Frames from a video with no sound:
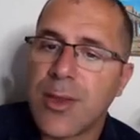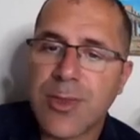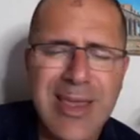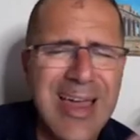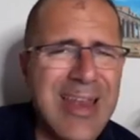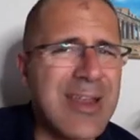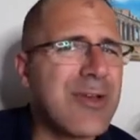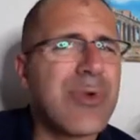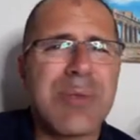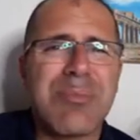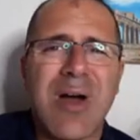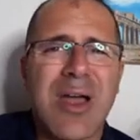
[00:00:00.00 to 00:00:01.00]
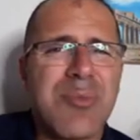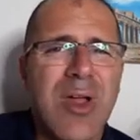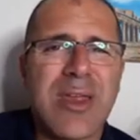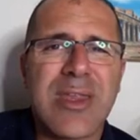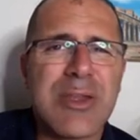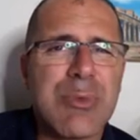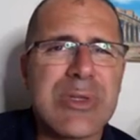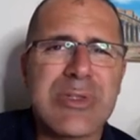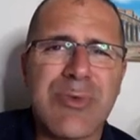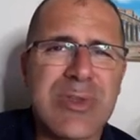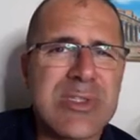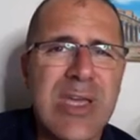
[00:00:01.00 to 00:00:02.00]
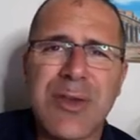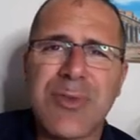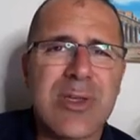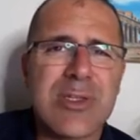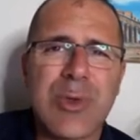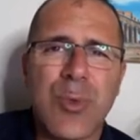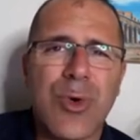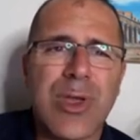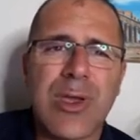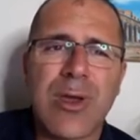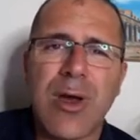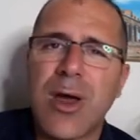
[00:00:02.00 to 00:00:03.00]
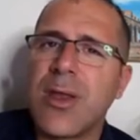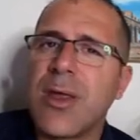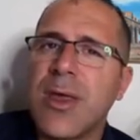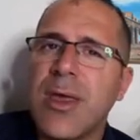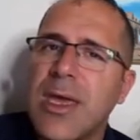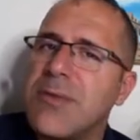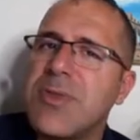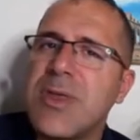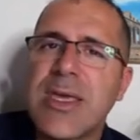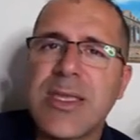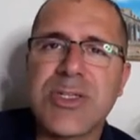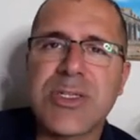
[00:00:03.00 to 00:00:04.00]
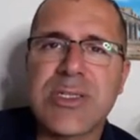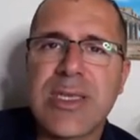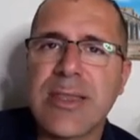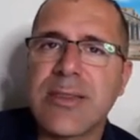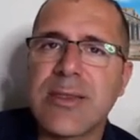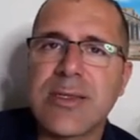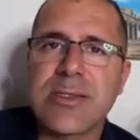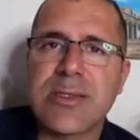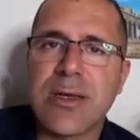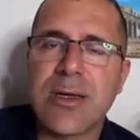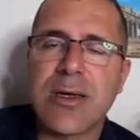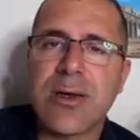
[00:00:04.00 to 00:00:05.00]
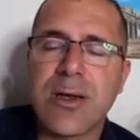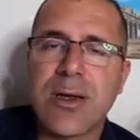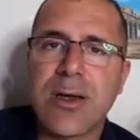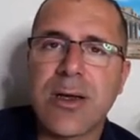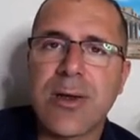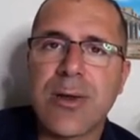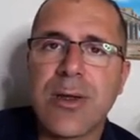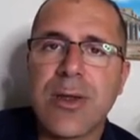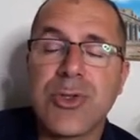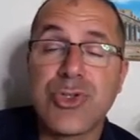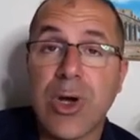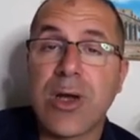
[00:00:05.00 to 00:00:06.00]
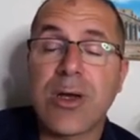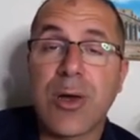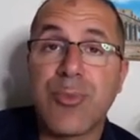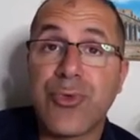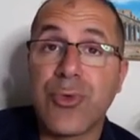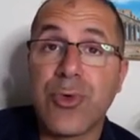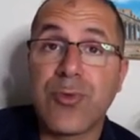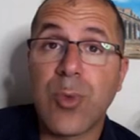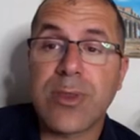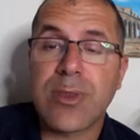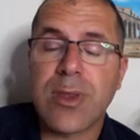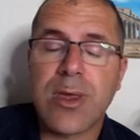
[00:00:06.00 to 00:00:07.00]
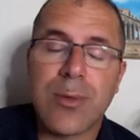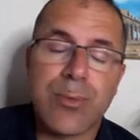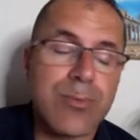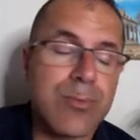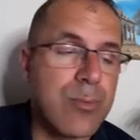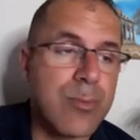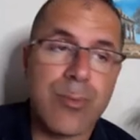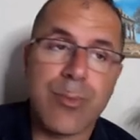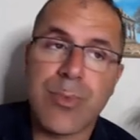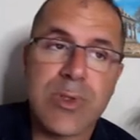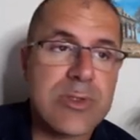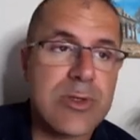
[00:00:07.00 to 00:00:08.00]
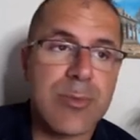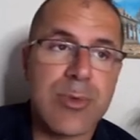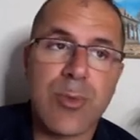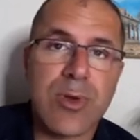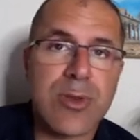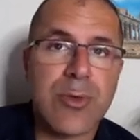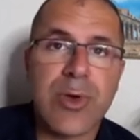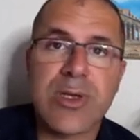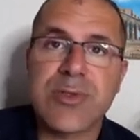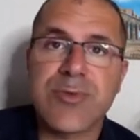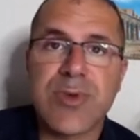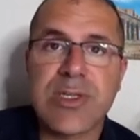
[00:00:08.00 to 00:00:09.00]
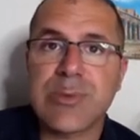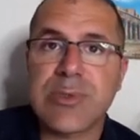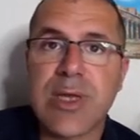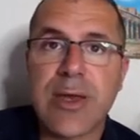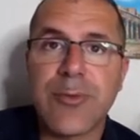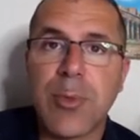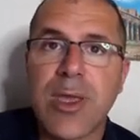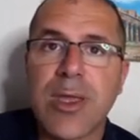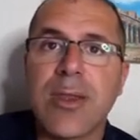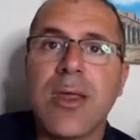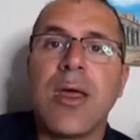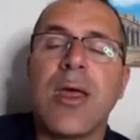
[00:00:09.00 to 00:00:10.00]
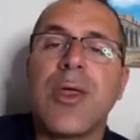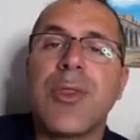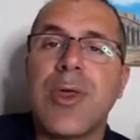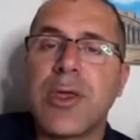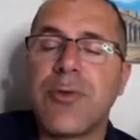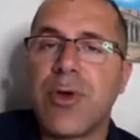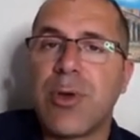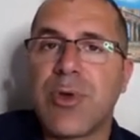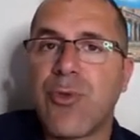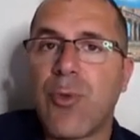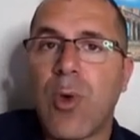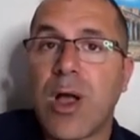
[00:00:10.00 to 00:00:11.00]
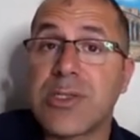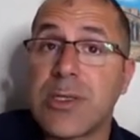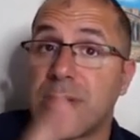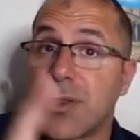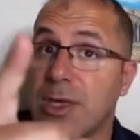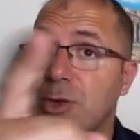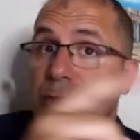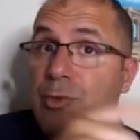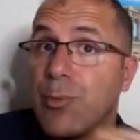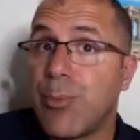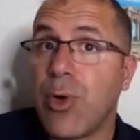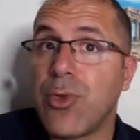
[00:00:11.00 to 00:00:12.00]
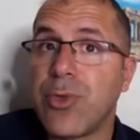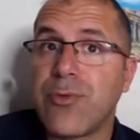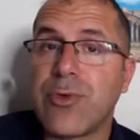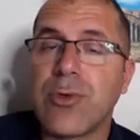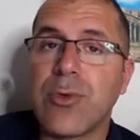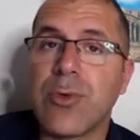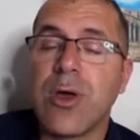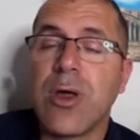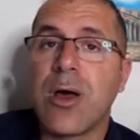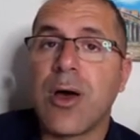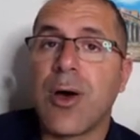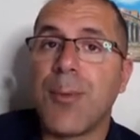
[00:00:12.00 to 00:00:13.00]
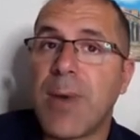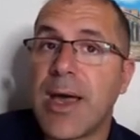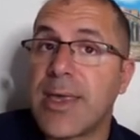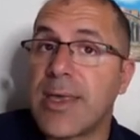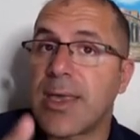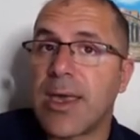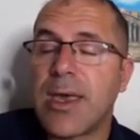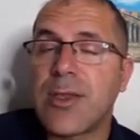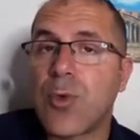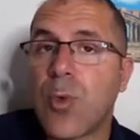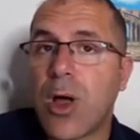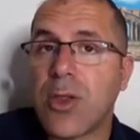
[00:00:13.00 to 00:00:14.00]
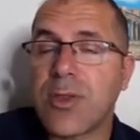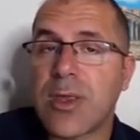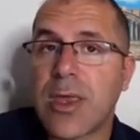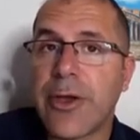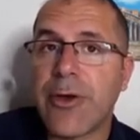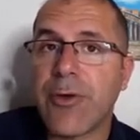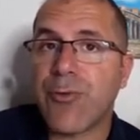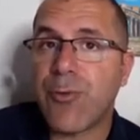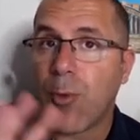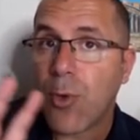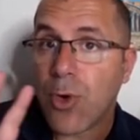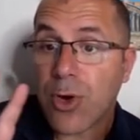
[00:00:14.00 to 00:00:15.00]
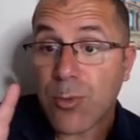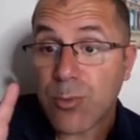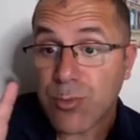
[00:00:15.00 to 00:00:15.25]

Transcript: They got a great pipeline anyways of a ton of things they're working on. And if they can just get this drug approved one day, it's going to be one of the greatest investments I ever made. Thank you very much for watching. Thank you to both of you, Mike and Quality Care, for